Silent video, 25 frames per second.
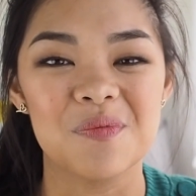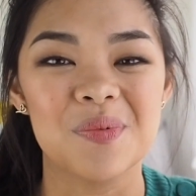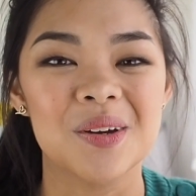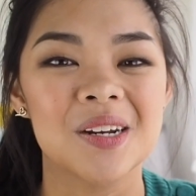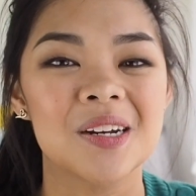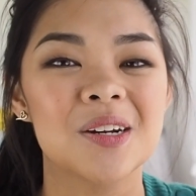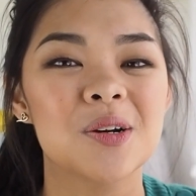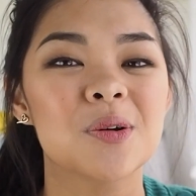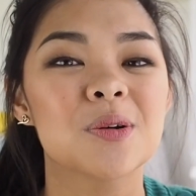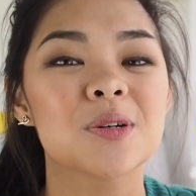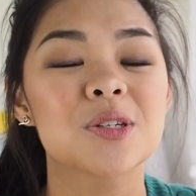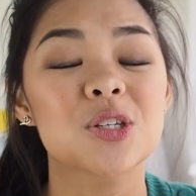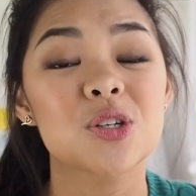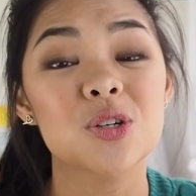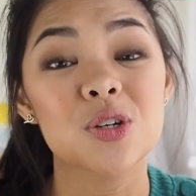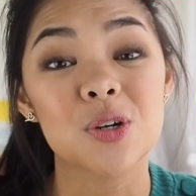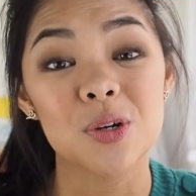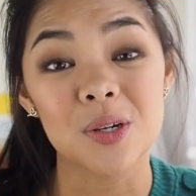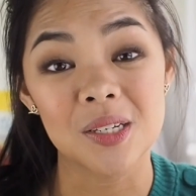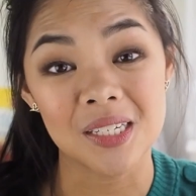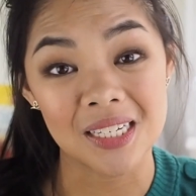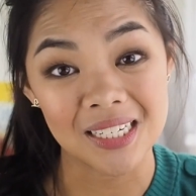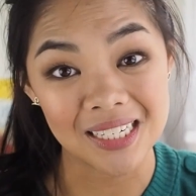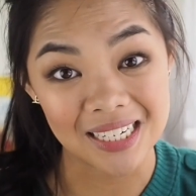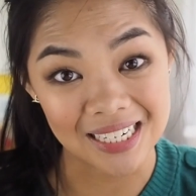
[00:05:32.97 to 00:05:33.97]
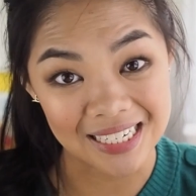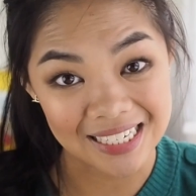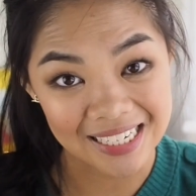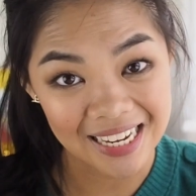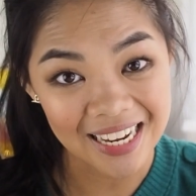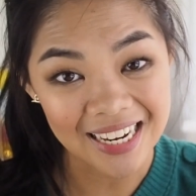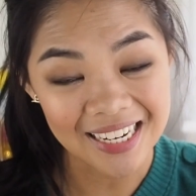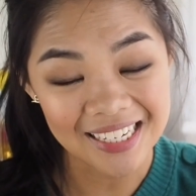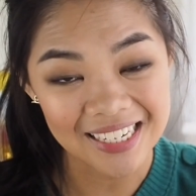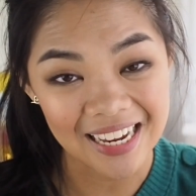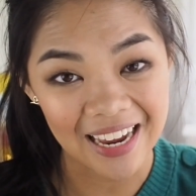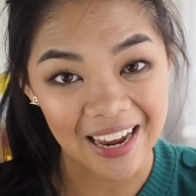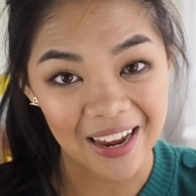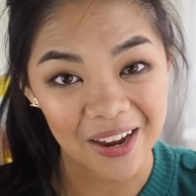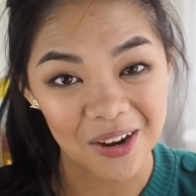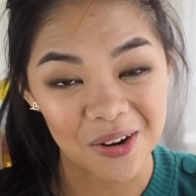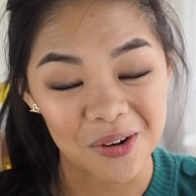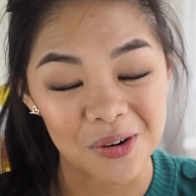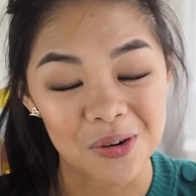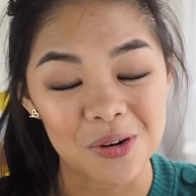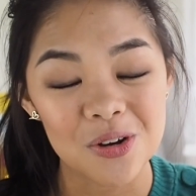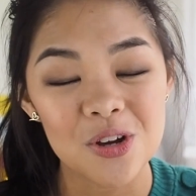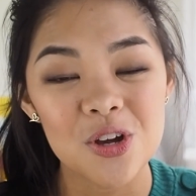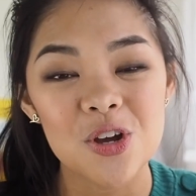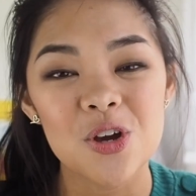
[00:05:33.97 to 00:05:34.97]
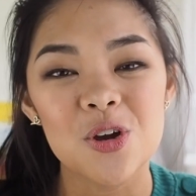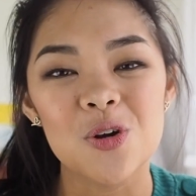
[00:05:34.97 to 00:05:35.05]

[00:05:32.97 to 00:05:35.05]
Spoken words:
but it also goes into detail